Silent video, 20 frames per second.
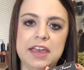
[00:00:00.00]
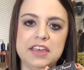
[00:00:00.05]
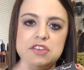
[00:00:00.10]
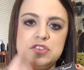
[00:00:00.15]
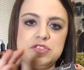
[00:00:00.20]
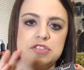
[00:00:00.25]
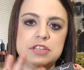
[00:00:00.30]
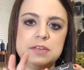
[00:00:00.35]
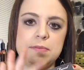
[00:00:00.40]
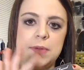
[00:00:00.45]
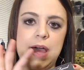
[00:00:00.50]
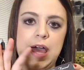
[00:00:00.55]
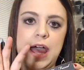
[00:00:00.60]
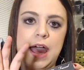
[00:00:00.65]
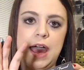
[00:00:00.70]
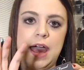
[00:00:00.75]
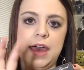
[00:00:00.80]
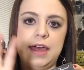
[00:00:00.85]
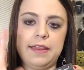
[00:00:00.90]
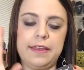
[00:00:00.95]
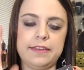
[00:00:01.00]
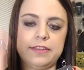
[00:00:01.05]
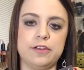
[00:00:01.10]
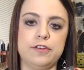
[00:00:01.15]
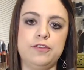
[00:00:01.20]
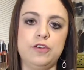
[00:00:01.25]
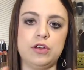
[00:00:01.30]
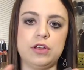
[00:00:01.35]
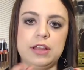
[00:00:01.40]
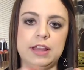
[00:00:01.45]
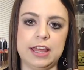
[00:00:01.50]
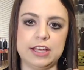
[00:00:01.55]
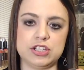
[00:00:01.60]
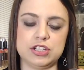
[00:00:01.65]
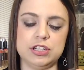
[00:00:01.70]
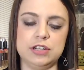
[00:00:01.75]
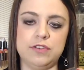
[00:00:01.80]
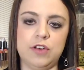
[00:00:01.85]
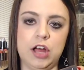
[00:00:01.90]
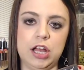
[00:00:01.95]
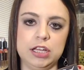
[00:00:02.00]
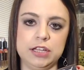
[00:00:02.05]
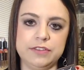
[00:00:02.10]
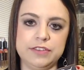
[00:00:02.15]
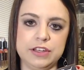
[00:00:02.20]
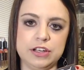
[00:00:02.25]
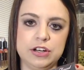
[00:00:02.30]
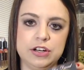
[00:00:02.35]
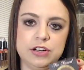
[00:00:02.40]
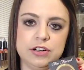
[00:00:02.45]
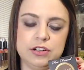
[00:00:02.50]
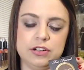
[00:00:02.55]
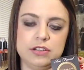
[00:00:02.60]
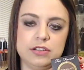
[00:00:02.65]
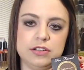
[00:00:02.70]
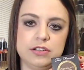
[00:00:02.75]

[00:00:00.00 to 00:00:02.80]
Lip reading: usually buy like the full collection of all of their